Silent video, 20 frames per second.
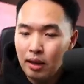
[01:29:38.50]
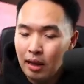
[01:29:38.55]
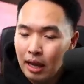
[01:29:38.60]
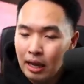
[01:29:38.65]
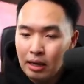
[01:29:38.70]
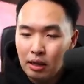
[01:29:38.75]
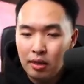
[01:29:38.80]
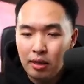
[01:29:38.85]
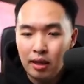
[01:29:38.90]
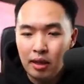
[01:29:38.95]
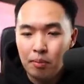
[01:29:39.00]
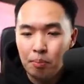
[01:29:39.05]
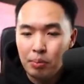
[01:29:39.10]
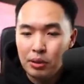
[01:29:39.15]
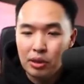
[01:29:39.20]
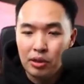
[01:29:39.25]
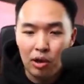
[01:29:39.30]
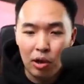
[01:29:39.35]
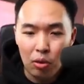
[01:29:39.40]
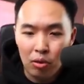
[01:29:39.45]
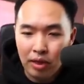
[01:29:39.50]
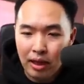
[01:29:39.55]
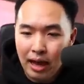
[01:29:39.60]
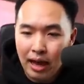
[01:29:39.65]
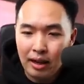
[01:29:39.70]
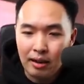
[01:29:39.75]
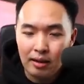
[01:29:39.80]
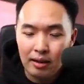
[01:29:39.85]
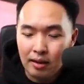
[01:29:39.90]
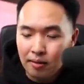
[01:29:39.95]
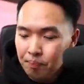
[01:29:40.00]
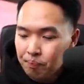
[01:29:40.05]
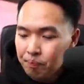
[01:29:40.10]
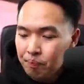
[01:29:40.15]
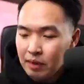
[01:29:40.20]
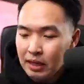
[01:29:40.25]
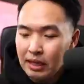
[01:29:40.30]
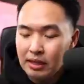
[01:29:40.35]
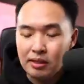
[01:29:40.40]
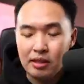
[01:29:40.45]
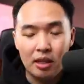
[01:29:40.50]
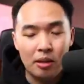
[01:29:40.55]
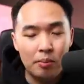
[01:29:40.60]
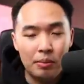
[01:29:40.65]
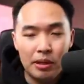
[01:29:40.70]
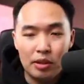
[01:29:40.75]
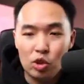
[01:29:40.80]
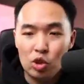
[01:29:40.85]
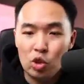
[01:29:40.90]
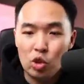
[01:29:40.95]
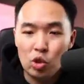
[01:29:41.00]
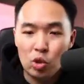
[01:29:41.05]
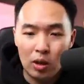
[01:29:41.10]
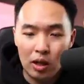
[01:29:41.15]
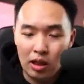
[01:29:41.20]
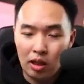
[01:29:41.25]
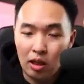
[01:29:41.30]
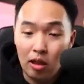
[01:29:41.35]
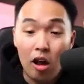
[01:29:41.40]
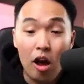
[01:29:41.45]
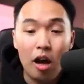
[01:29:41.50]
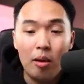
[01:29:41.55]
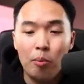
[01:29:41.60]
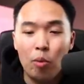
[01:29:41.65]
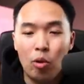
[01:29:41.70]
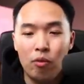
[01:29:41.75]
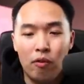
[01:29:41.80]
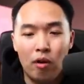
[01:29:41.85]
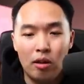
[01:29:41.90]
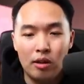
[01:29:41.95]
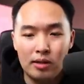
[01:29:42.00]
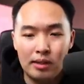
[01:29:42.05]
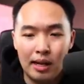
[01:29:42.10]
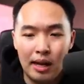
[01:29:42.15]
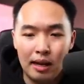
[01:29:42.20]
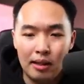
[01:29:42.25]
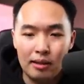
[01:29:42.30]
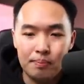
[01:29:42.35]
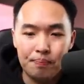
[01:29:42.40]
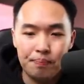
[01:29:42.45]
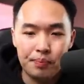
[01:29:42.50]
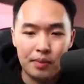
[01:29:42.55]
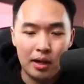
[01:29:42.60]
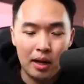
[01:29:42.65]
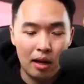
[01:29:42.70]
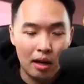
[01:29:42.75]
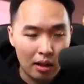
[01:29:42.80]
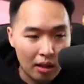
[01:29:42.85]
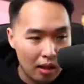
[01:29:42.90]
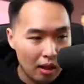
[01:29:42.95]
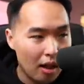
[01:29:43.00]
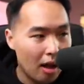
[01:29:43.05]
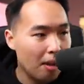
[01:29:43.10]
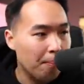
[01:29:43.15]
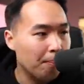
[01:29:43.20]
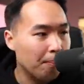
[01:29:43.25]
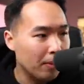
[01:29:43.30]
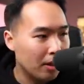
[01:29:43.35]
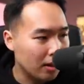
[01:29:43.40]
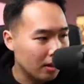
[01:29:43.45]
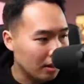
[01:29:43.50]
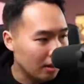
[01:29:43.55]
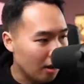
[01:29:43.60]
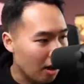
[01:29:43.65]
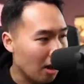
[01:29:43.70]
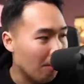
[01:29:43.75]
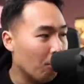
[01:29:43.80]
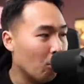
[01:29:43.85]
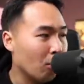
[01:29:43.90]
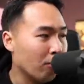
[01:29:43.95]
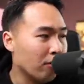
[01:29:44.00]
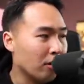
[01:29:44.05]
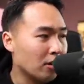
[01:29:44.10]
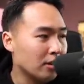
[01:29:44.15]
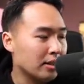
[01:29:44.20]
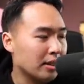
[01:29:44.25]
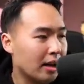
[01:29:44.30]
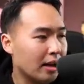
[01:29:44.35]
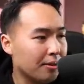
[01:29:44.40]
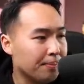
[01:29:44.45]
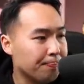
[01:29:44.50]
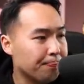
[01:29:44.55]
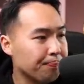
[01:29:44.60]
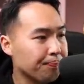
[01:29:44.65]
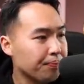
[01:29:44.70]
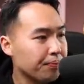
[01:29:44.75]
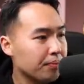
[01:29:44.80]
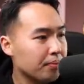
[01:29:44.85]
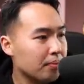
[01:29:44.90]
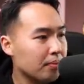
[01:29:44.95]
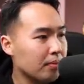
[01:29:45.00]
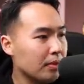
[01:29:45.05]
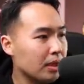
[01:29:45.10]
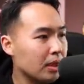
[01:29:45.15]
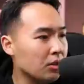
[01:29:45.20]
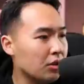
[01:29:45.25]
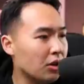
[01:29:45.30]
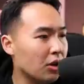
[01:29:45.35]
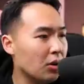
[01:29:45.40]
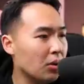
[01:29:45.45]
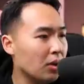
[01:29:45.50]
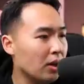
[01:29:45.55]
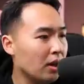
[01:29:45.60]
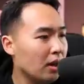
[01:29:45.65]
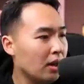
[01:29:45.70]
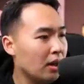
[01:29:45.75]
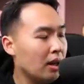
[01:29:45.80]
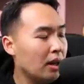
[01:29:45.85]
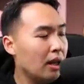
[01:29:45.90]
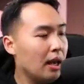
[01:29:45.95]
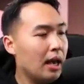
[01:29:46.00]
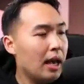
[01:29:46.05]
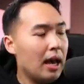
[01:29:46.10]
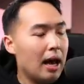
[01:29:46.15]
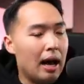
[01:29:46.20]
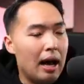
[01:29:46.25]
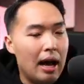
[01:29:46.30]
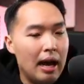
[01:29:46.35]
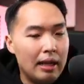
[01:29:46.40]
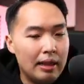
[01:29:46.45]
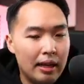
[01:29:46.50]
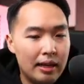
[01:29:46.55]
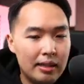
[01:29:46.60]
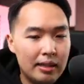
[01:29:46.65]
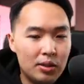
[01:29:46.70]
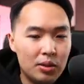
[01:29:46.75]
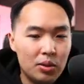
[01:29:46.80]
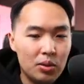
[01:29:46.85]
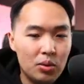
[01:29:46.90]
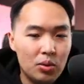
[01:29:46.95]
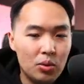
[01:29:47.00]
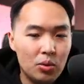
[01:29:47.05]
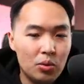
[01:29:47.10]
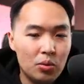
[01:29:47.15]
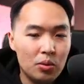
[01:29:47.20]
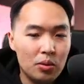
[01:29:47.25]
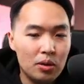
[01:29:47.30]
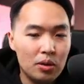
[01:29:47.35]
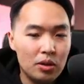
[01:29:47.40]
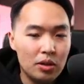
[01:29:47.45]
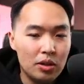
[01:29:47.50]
anything below that is going to be a lot more volatile a lot a lot more volatile so i like to